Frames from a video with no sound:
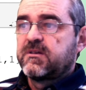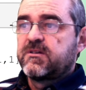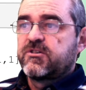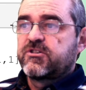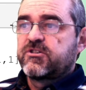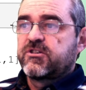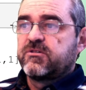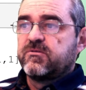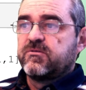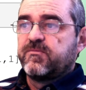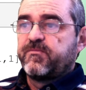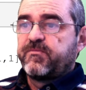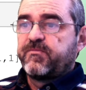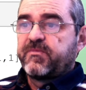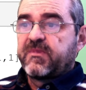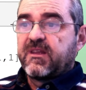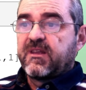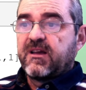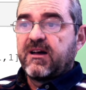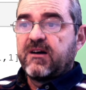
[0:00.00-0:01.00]
So,
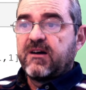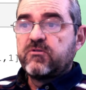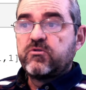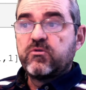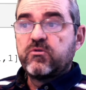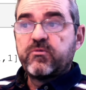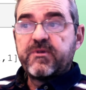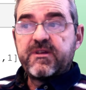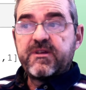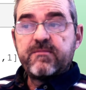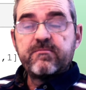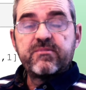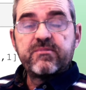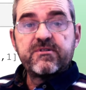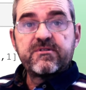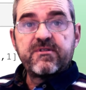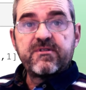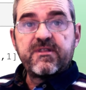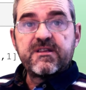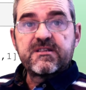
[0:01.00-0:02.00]
how do we
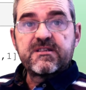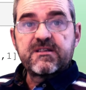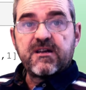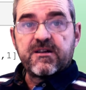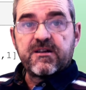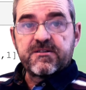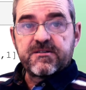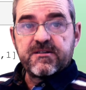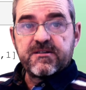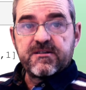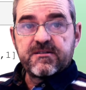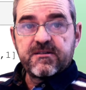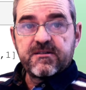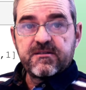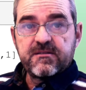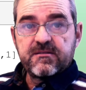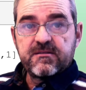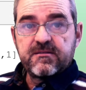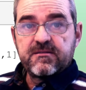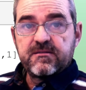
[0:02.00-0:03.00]
input this
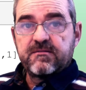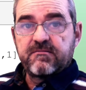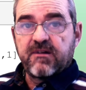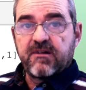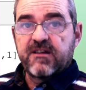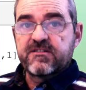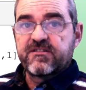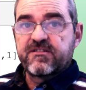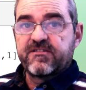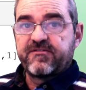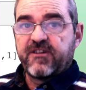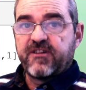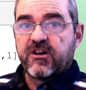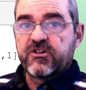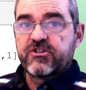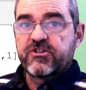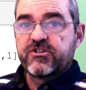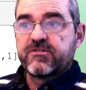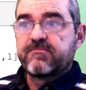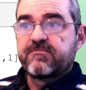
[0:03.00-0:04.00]
uncertain transfer
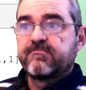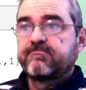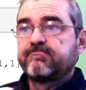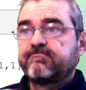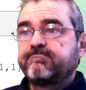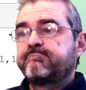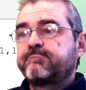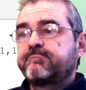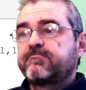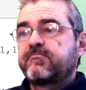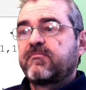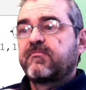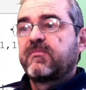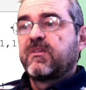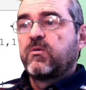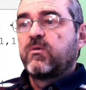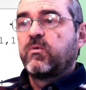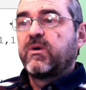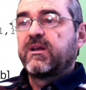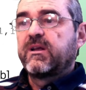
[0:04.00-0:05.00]
function?
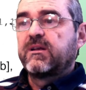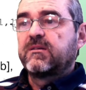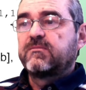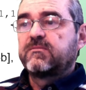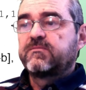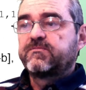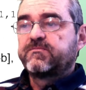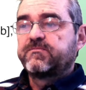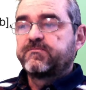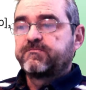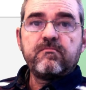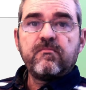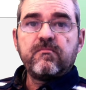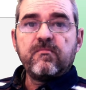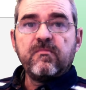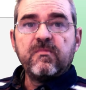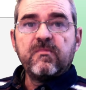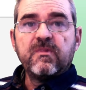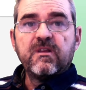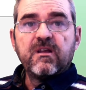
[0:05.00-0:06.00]
Well,
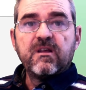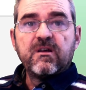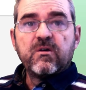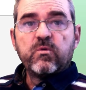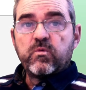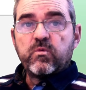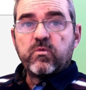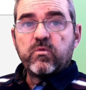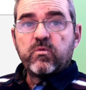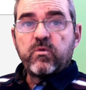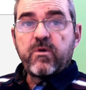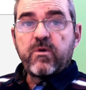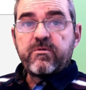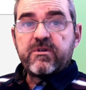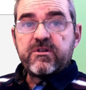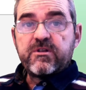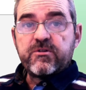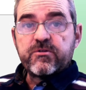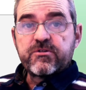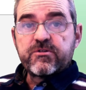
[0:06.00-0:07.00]
we
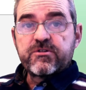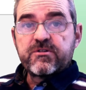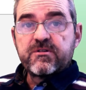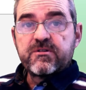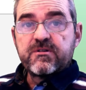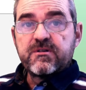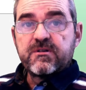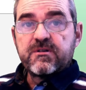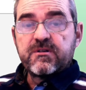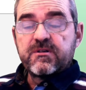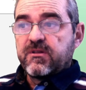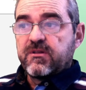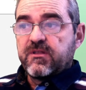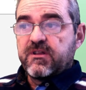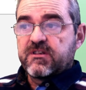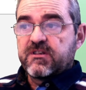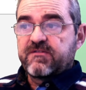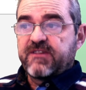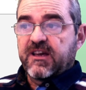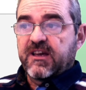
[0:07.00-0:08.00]
will use
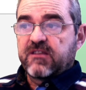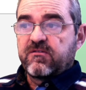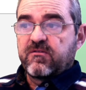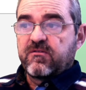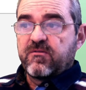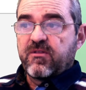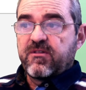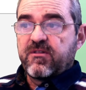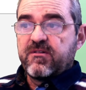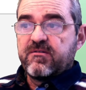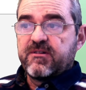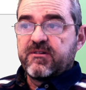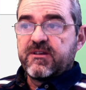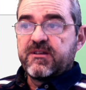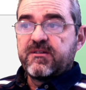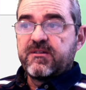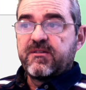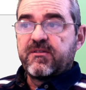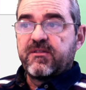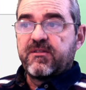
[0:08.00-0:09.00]
this fact from
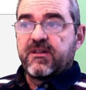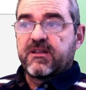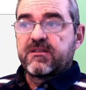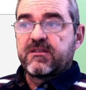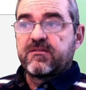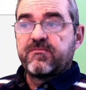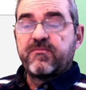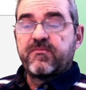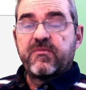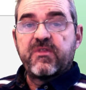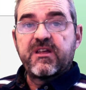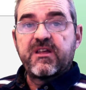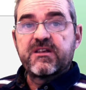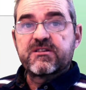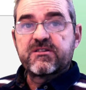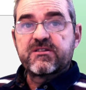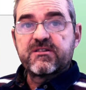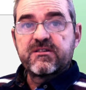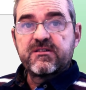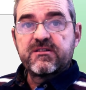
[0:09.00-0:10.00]
theory that
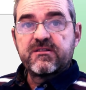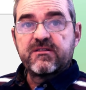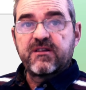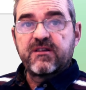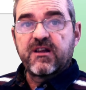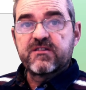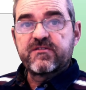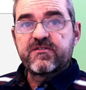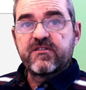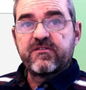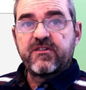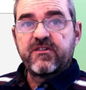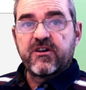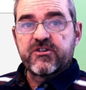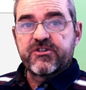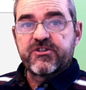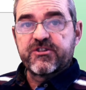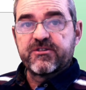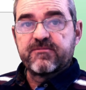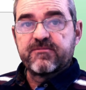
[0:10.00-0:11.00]
this transfer
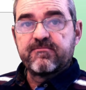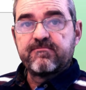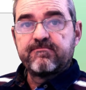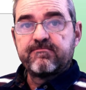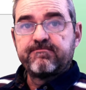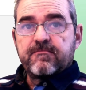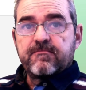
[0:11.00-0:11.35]
function